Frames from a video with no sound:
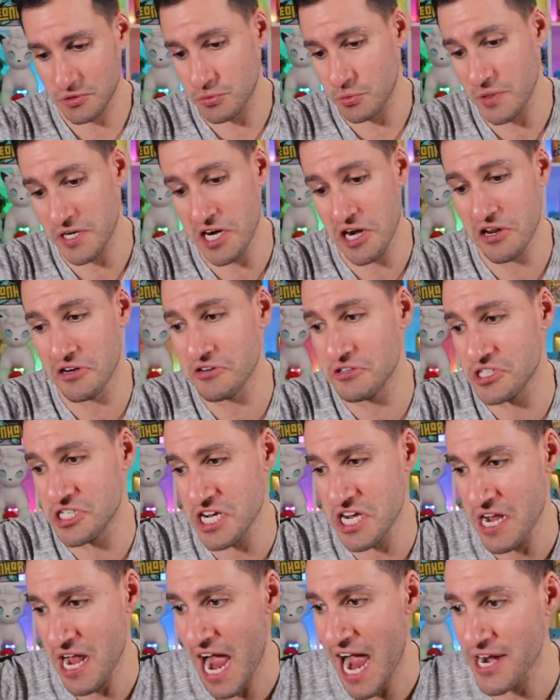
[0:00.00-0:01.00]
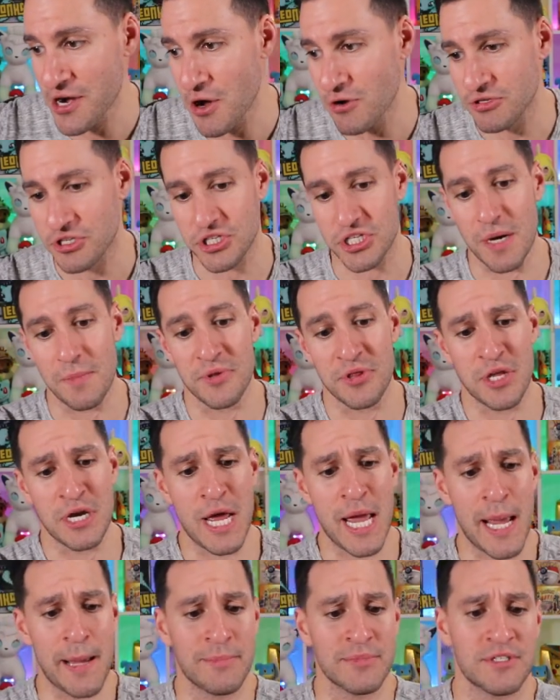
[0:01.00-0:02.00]
Twin Energy. I know some of the
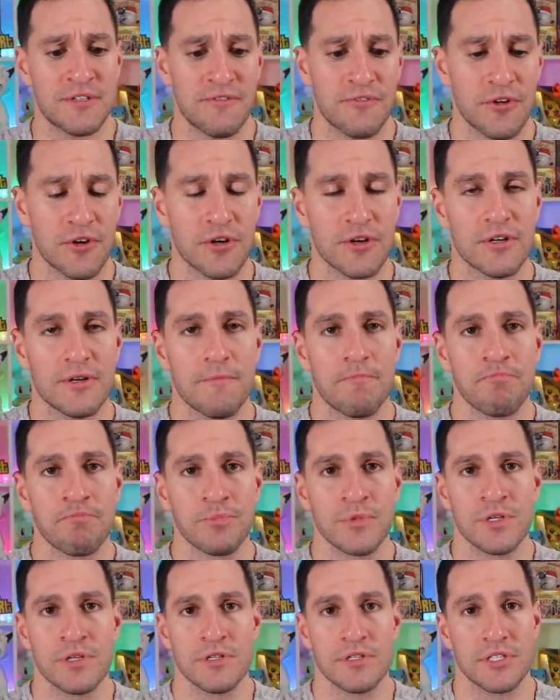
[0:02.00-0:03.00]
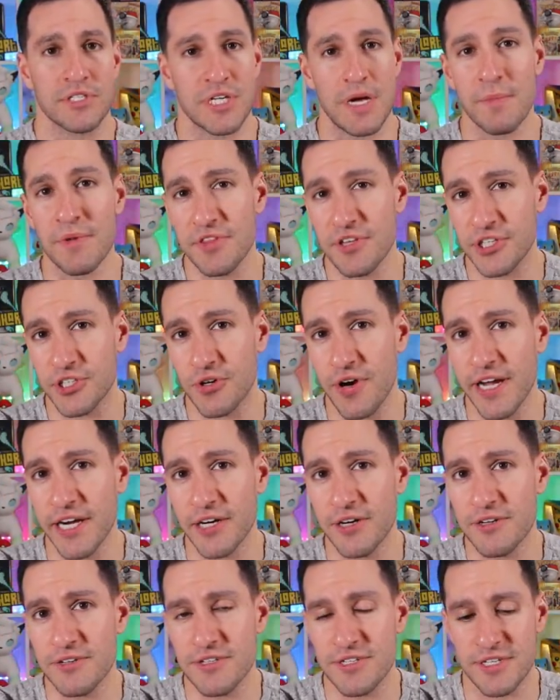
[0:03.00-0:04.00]
names for some of the
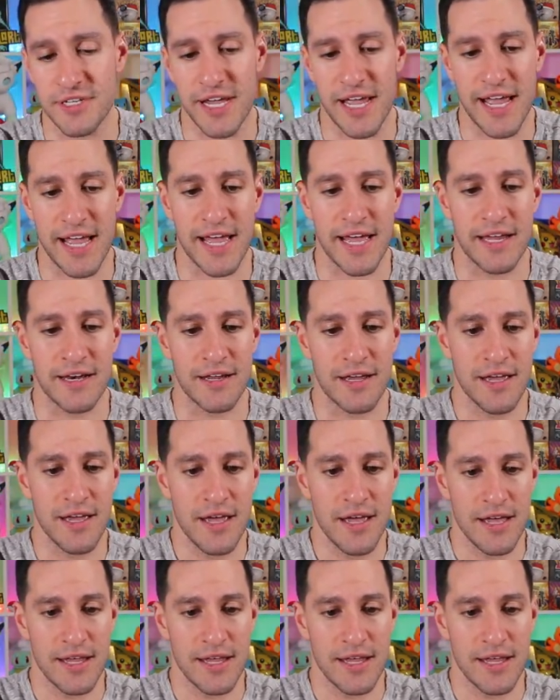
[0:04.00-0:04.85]
trainers, and